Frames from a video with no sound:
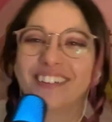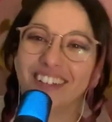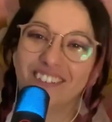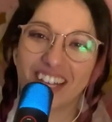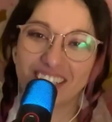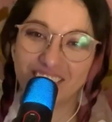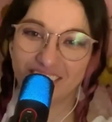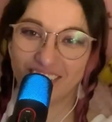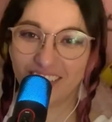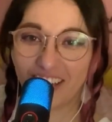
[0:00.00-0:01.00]
Don't forget
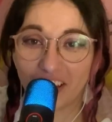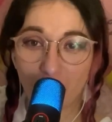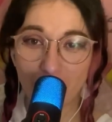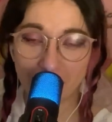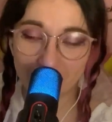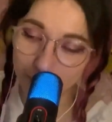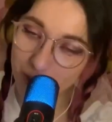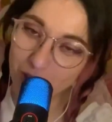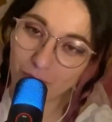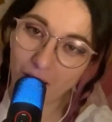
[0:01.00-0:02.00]
to like, comment and
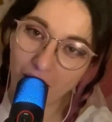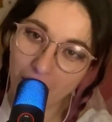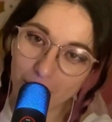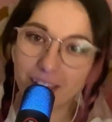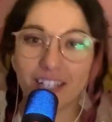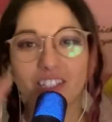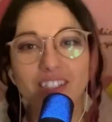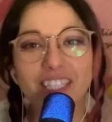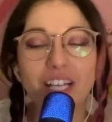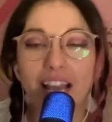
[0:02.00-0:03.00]
subscribe, and I
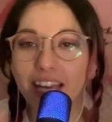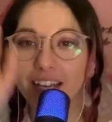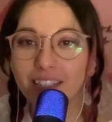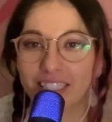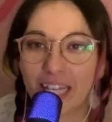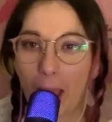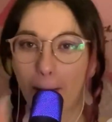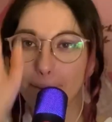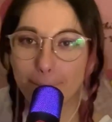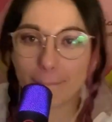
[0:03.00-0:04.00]
shall see you
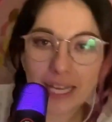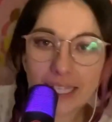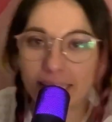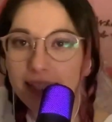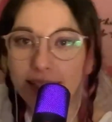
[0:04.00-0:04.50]
later.